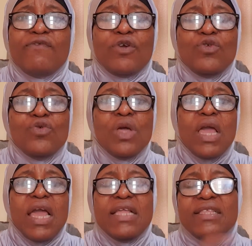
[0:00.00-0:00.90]
for you,
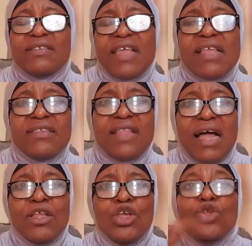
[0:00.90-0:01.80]
in the sense
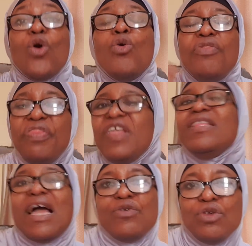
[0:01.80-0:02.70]
that your own
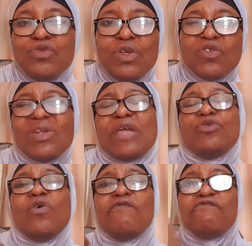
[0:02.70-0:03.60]
thing that you're doing, so that
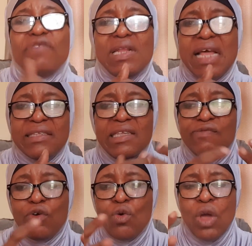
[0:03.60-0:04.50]
you don't feel as
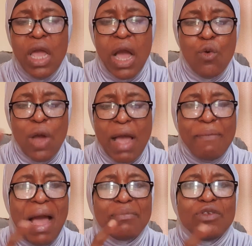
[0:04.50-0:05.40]
if,
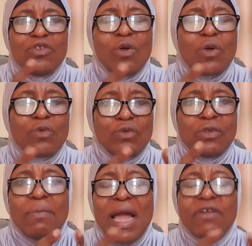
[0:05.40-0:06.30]
I'm in some
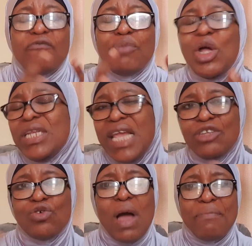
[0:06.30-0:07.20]
kind of
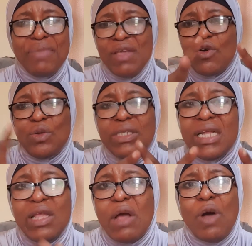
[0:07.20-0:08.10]
bondage, or I'm being
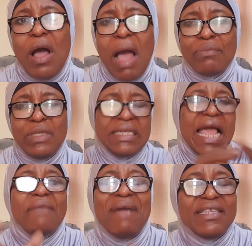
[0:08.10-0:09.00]
curtailed, or I'm
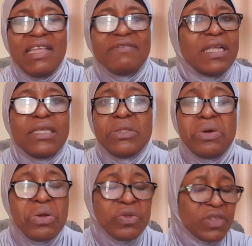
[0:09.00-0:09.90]
denying myself certain.
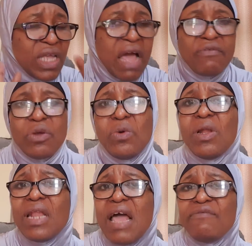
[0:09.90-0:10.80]
No, you still have your
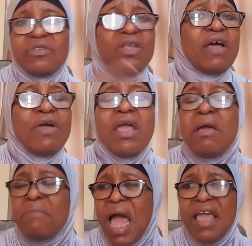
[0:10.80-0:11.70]
own life. You still have,
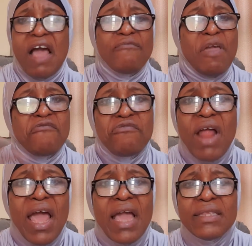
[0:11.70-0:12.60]
but I have my
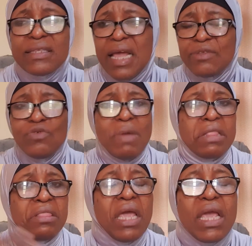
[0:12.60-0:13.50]
friends, I do my
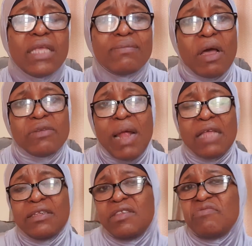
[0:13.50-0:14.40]
things, my husband
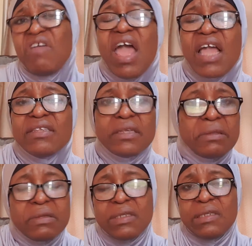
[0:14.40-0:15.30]
has his friends, he
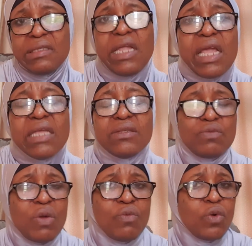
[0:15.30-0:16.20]
does his things.
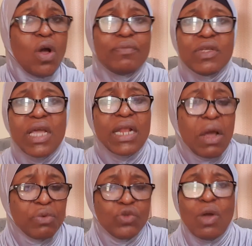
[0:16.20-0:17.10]
When we come
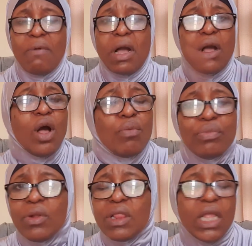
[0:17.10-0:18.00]
together, we do our
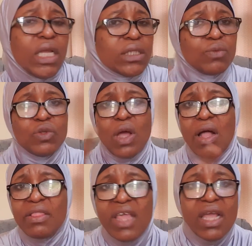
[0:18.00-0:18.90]
couple things, we do
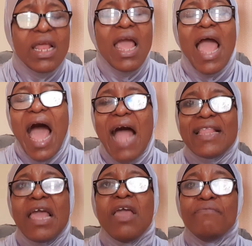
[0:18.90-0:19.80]
our thing. And
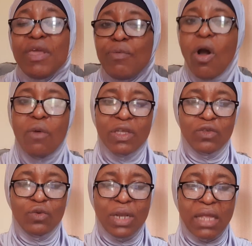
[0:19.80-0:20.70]
then people always
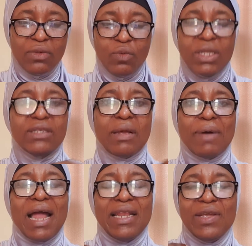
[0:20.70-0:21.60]
know that when it's
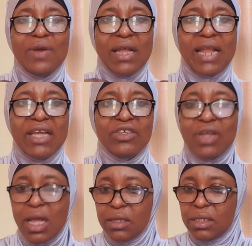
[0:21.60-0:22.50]
about Aliyu and
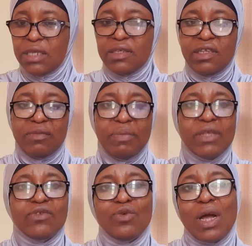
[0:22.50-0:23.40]
Aisha, there's a
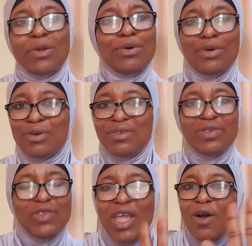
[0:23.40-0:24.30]
space you cannot
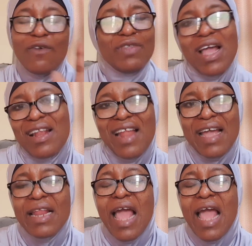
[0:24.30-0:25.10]
cross, stay off their line.